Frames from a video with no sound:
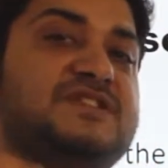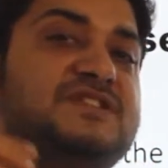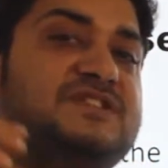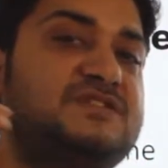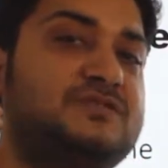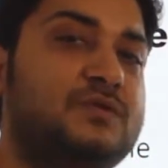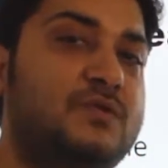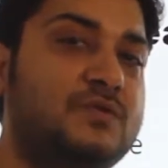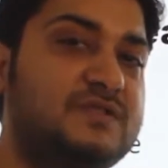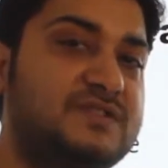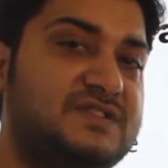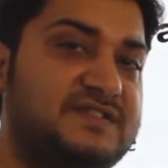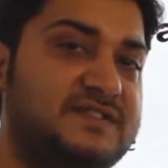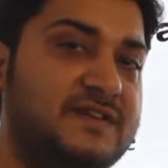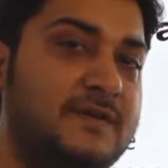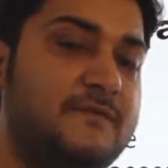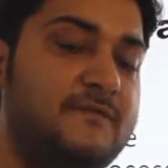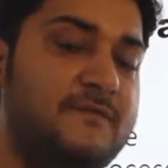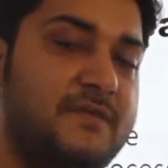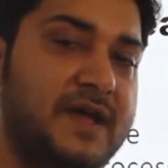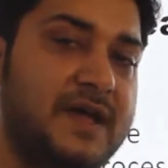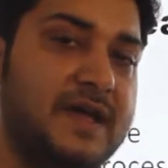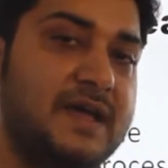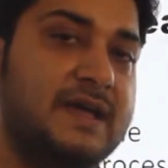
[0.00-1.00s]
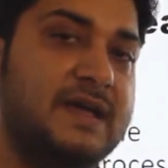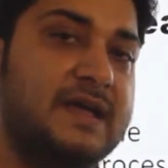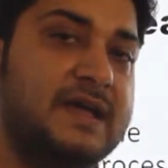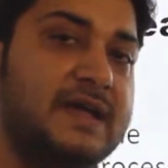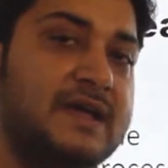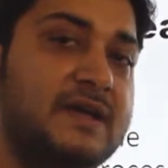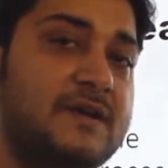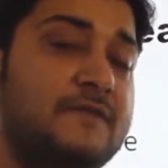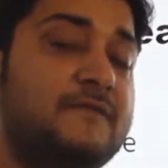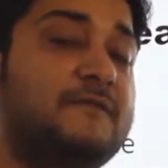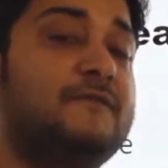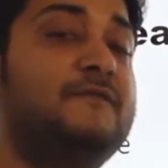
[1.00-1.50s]
stored somewhere,
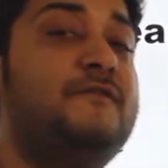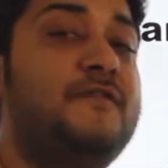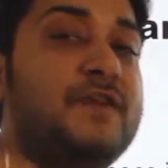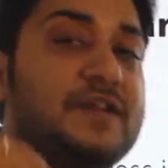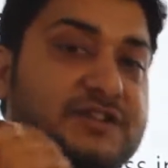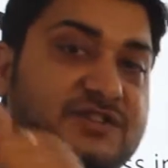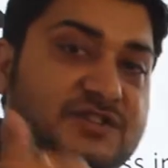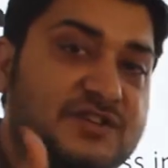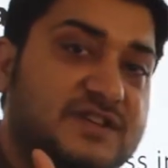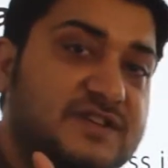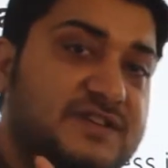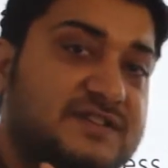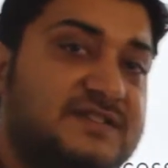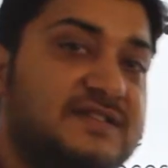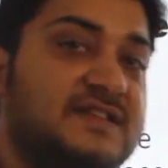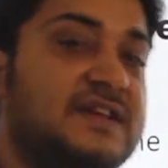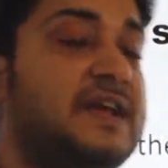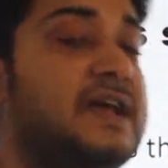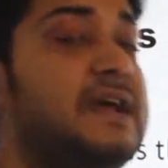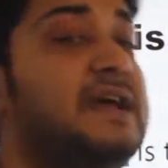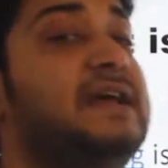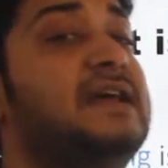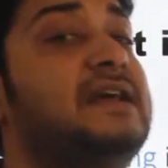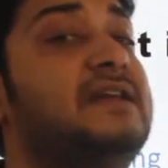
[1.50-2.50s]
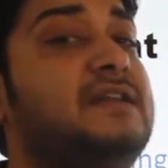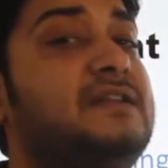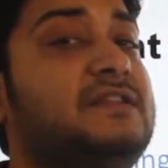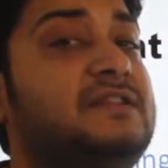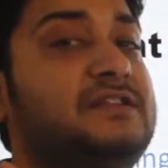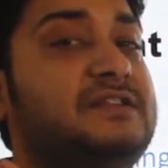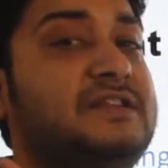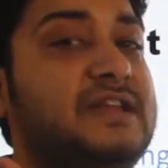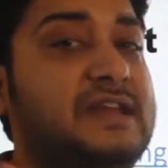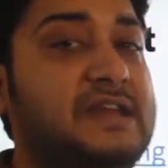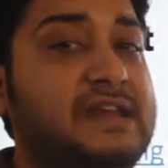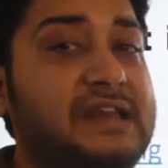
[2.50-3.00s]
which is
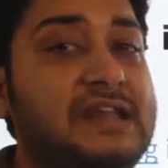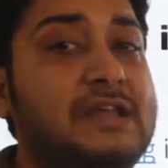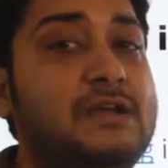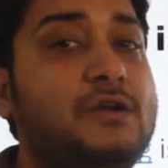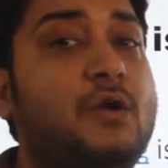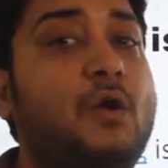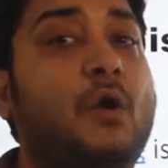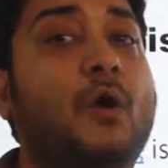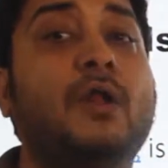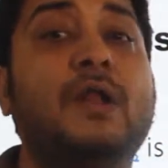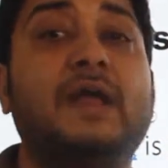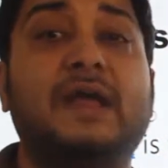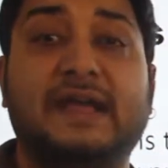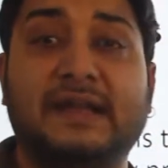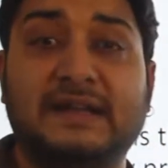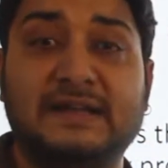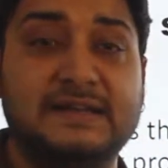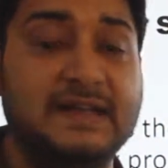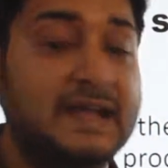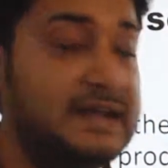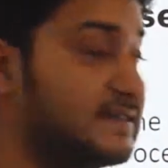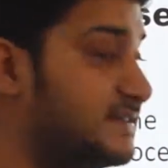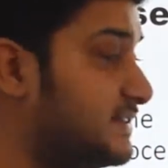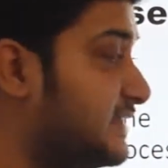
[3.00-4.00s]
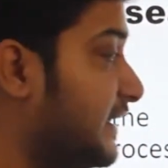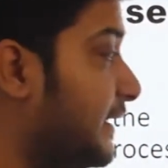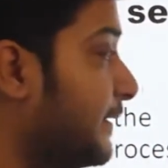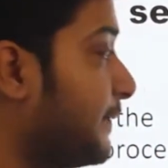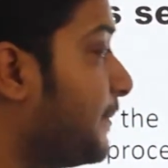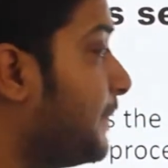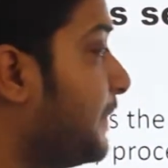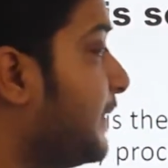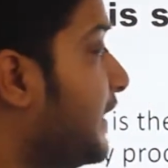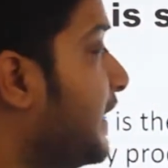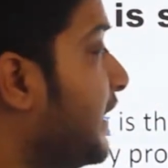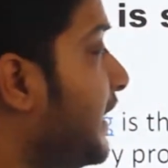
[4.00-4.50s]
a technique called indexing.
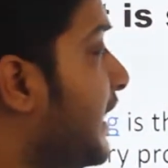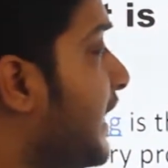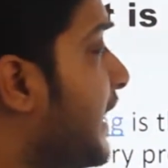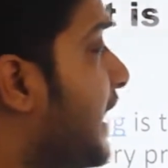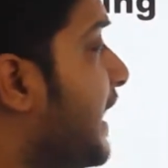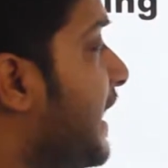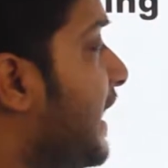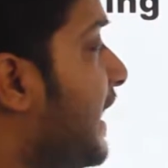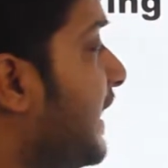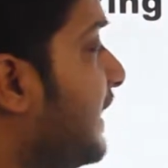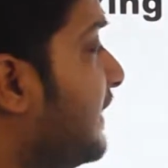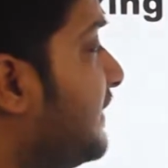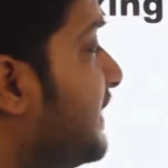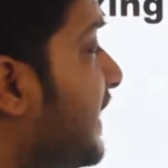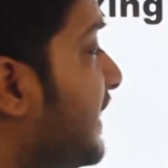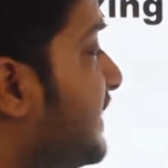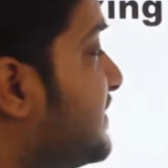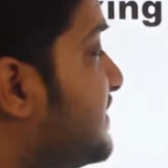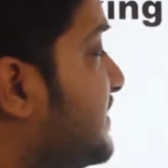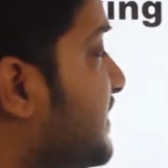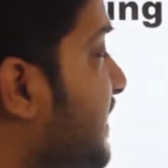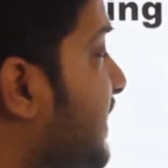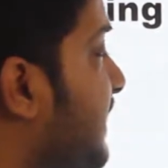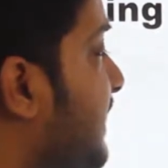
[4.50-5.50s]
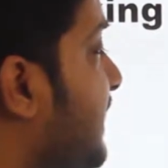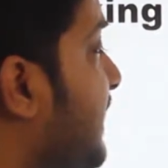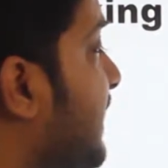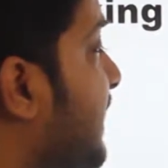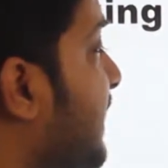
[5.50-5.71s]
Indexing